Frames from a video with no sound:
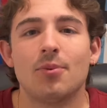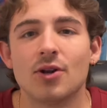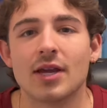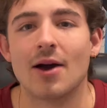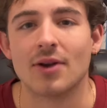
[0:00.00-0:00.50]

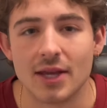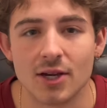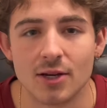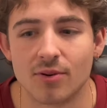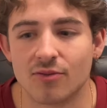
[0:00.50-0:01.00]
putting out a
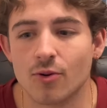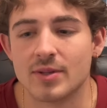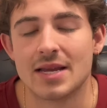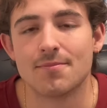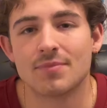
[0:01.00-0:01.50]
good performance
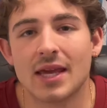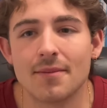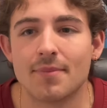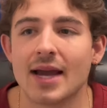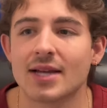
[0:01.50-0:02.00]
and getting
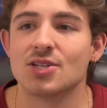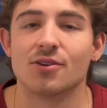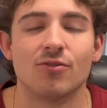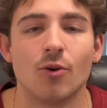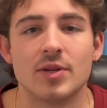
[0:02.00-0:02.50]
back to your
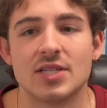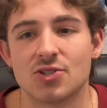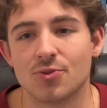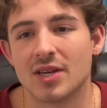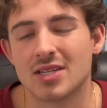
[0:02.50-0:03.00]
full
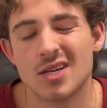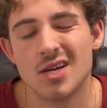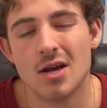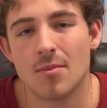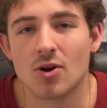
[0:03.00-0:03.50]
potential because
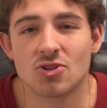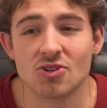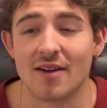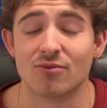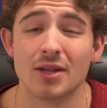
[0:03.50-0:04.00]
Barcelona
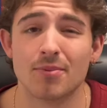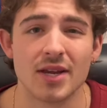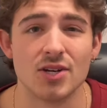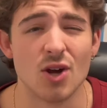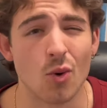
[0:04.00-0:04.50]
have really
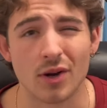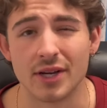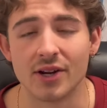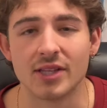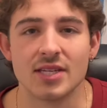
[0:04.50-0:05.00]
played nowhere
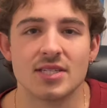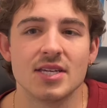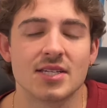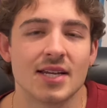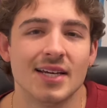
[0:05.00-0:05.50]
near it this
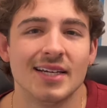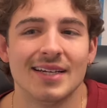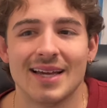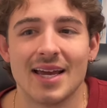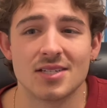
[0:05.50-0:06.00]
season.
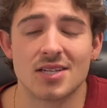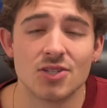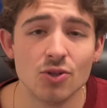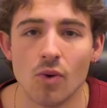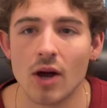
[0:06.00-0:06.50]
And to
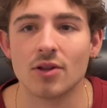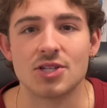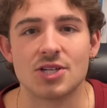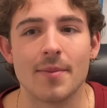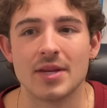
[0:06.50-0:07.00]
do well in the
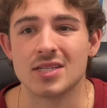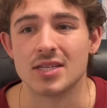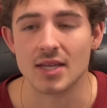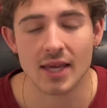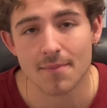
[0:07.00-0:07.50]
Champions League,
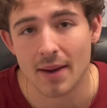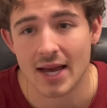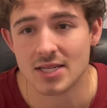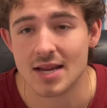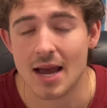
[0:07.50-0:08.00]
to get
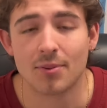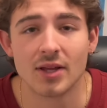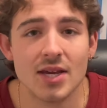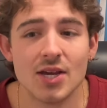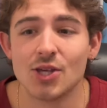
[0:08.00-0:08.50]
past
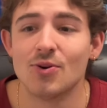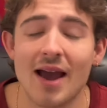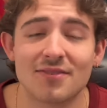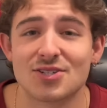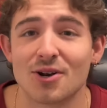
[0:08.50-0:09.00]
Napoli, you
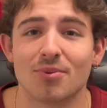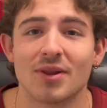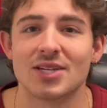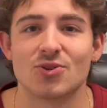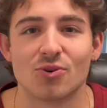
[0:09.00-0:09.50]
have to start
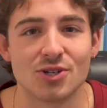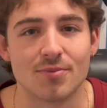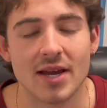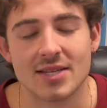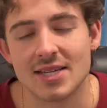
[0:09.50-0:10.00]
playing towards your
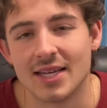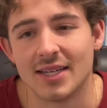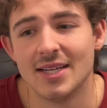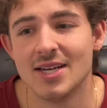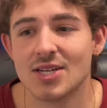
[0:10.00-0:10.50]
best.
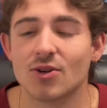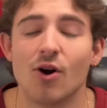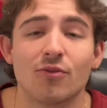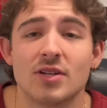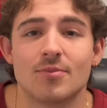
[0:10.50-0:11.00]
And so
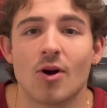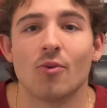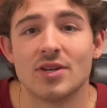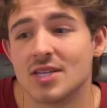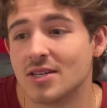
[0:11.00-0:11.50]
hopefully tomorrow
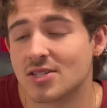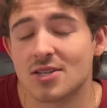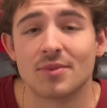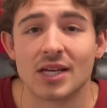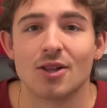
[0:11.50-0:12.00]
we see
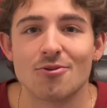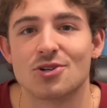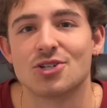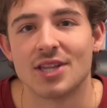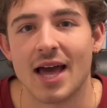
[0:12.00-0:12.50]
something closer
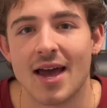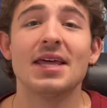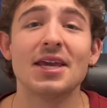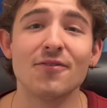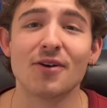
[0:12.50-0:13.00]
to that.
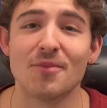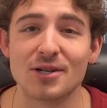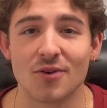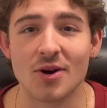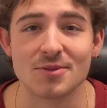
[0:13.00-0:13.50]
And thank you very
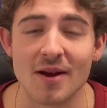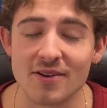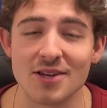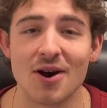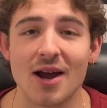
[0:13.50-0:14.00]
much for watching
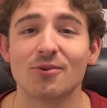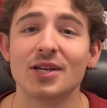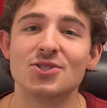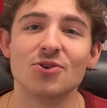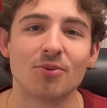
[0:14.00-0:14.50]
my video. I
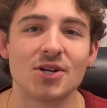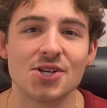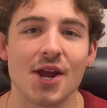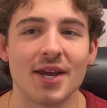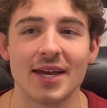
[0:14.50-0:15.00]
really do
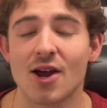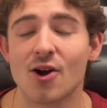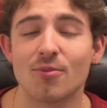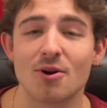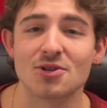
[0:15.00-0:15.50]
appreciate it. And I
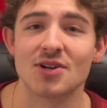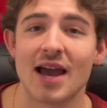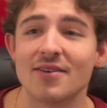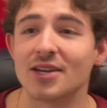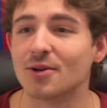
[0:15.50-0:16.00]
hope Barcelona
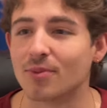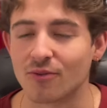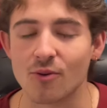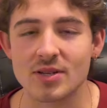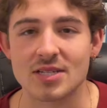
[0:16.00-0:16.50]
have a good
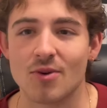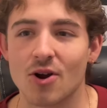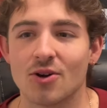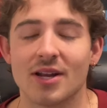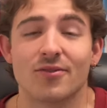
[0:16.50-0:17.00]
performance
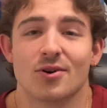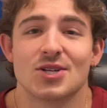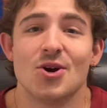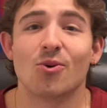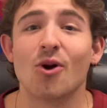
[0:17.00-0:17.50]
tomorrow. And of
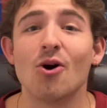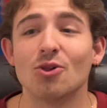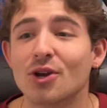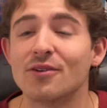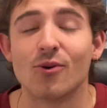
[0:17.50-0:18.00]
course, we're
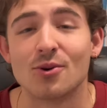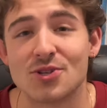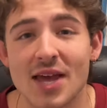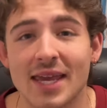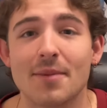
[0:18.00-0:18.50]
all looking
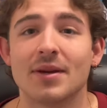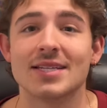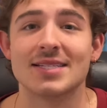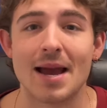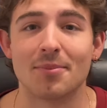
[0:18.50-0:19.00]
forward to that game
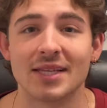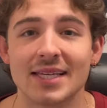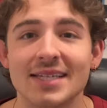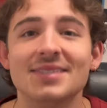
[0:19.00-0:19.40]
against Napoli.